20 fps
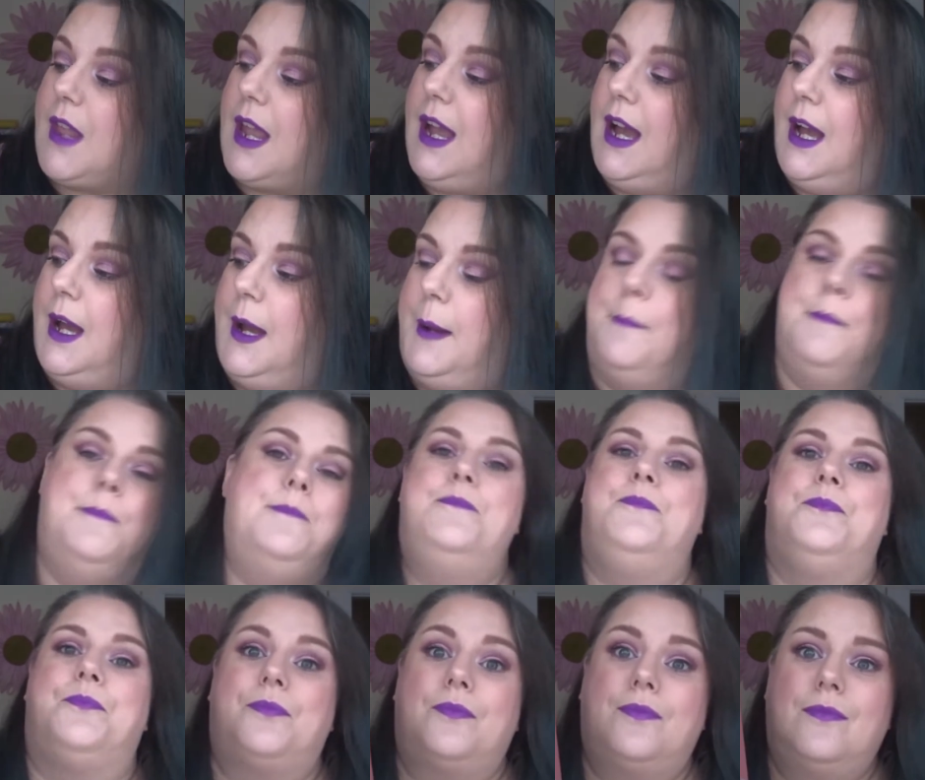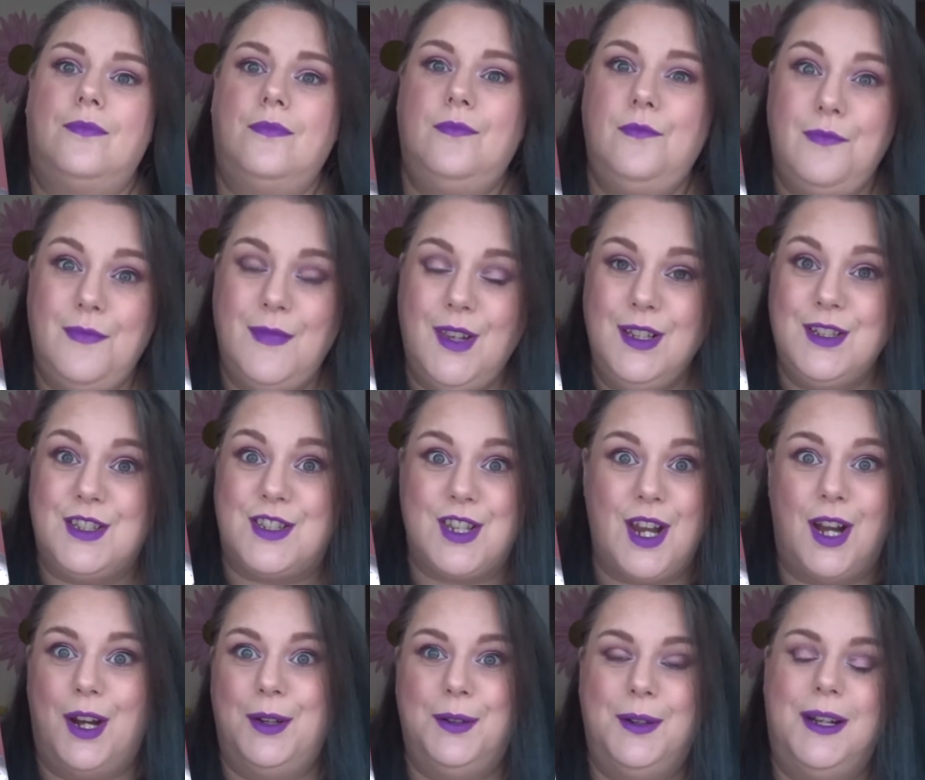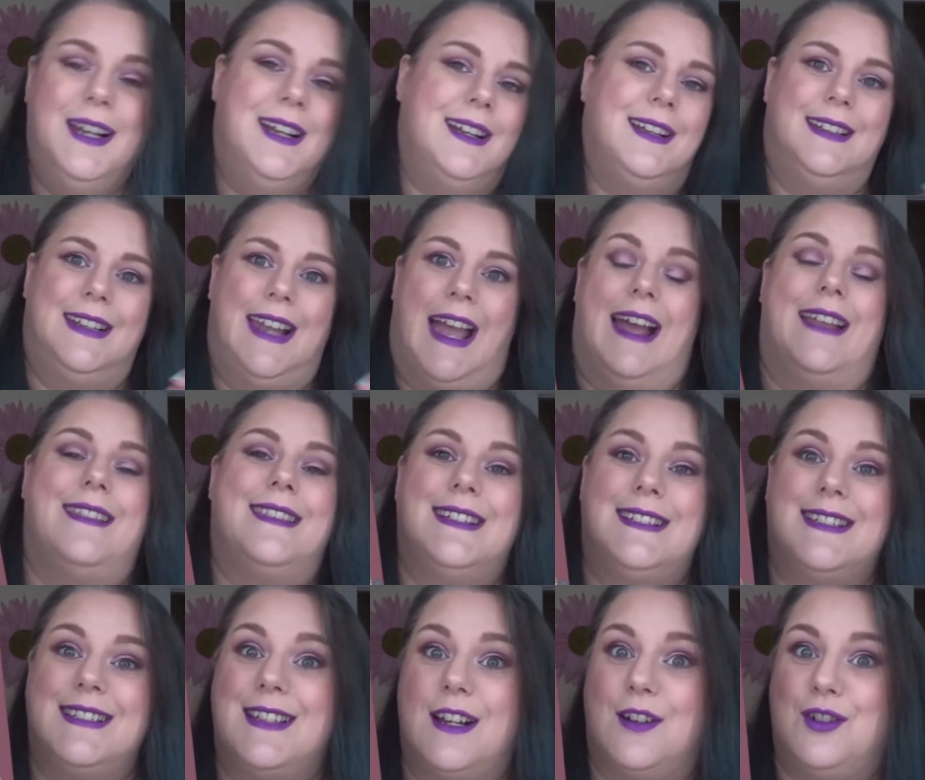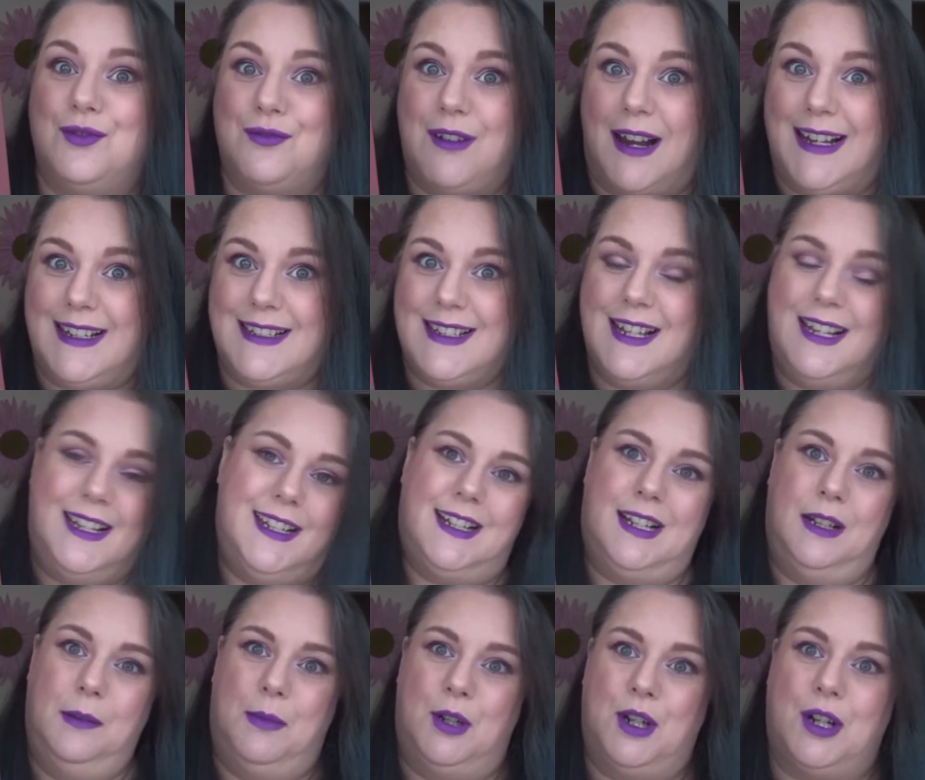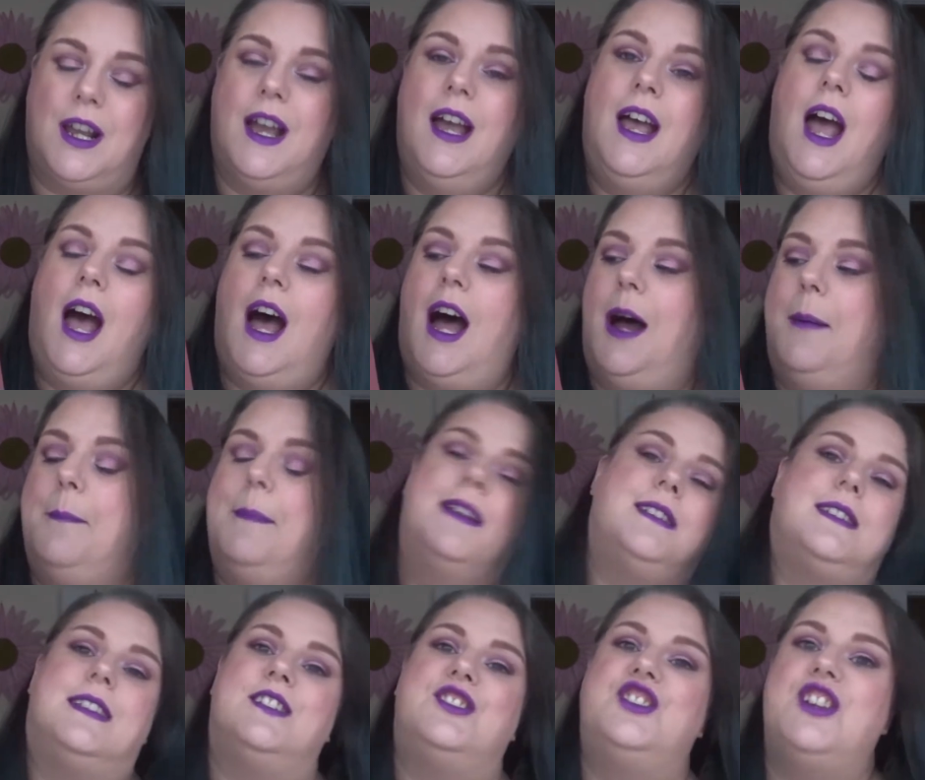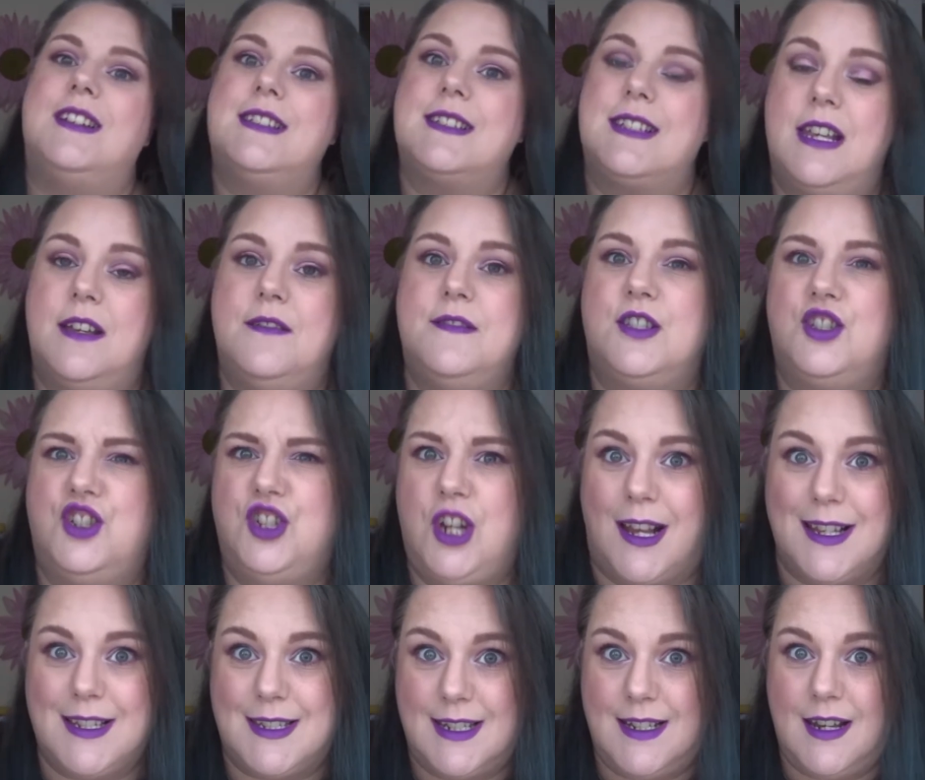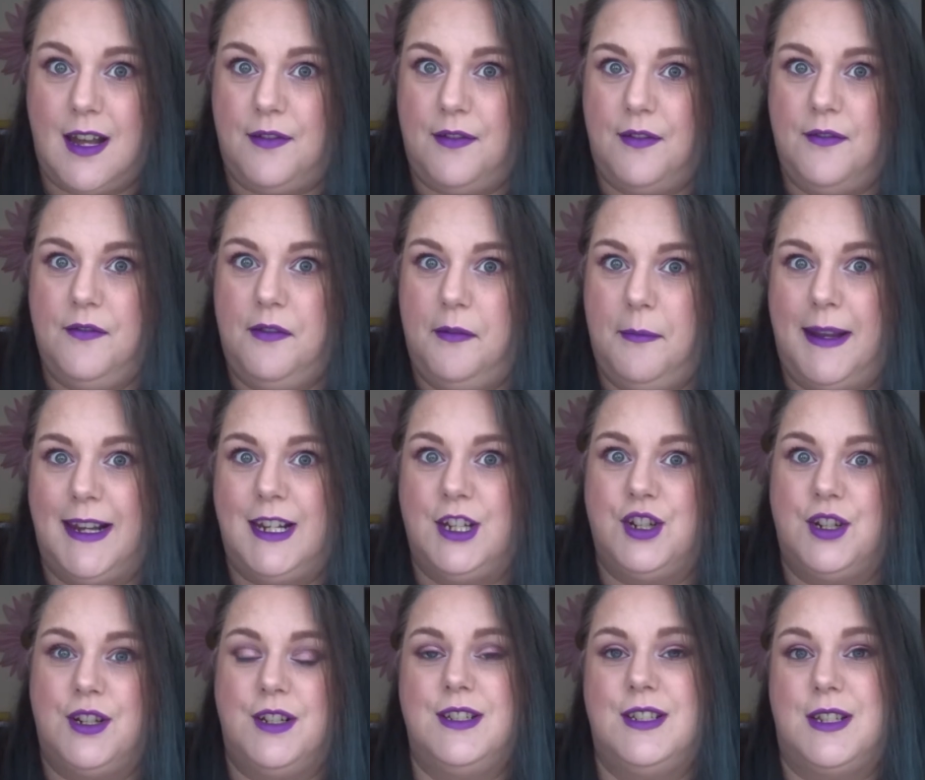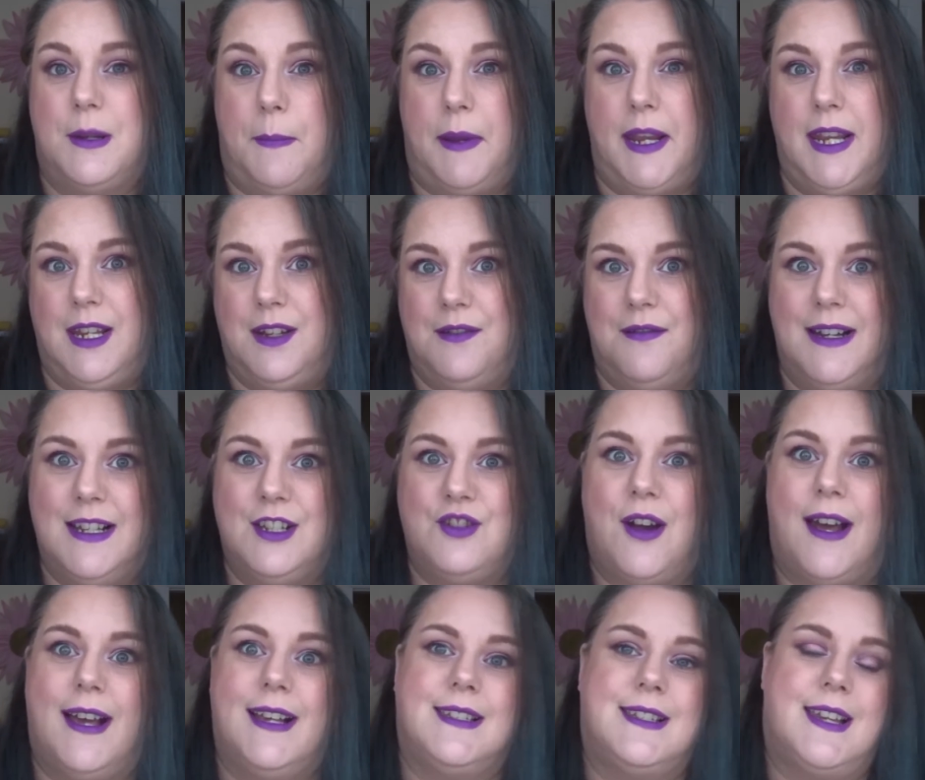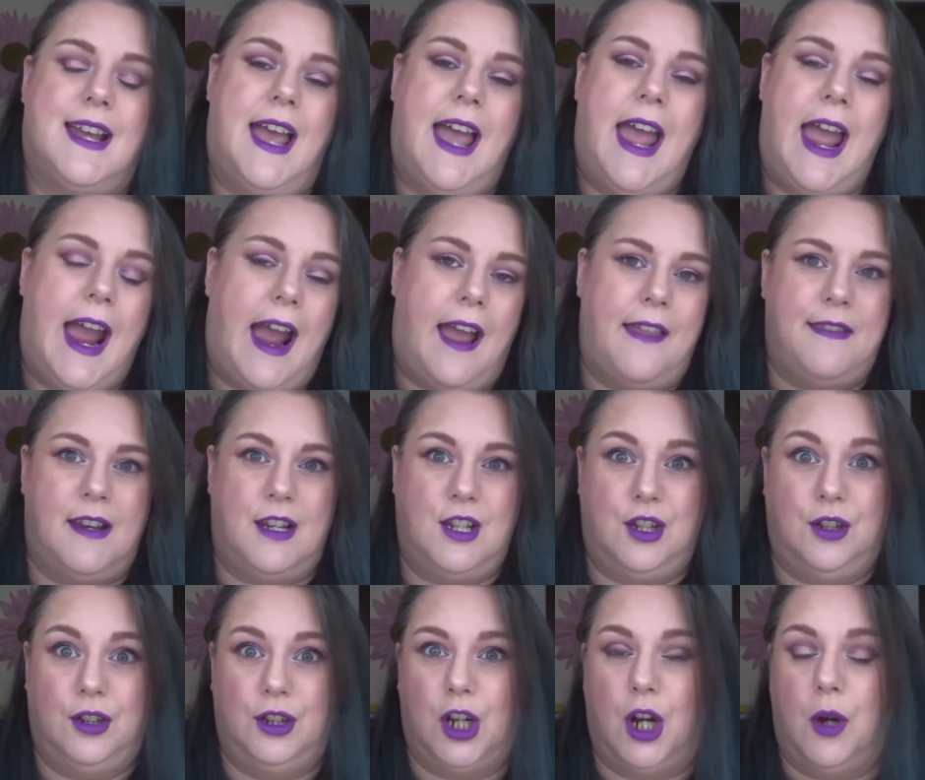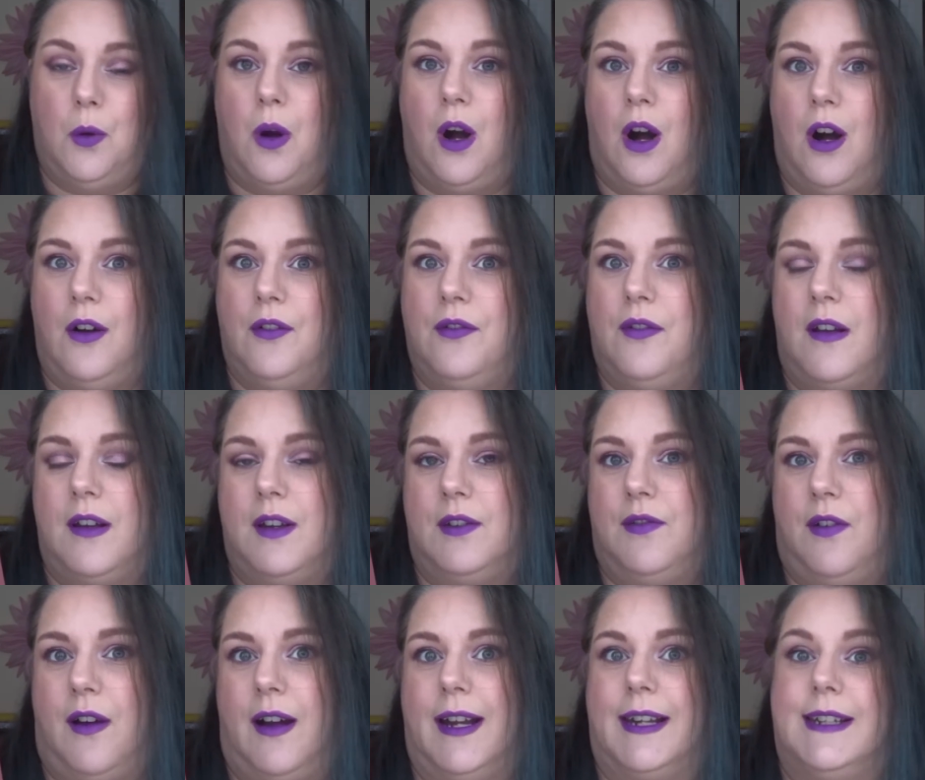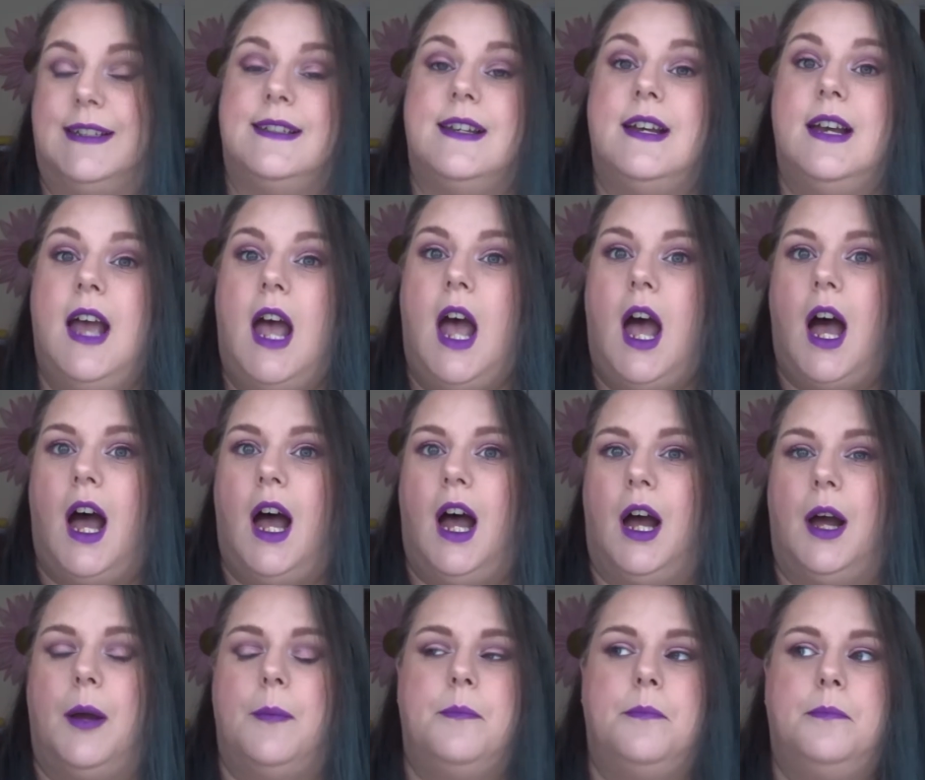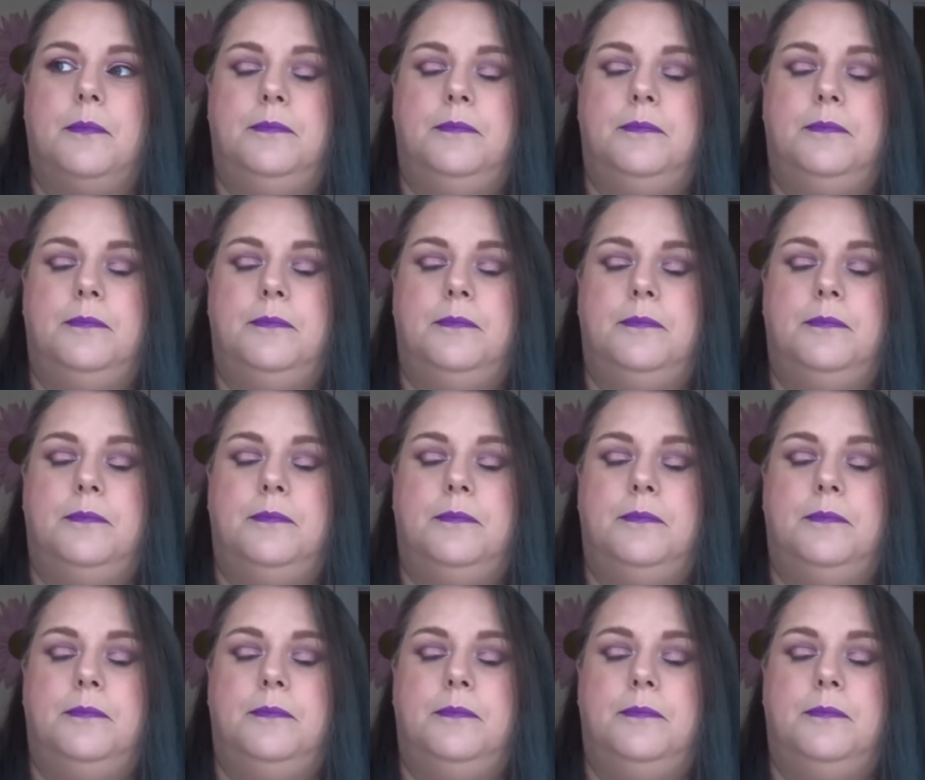Um, so yeah, this is a great little book um, that just gives just enough information to pique your interest and then you can go off and find uh,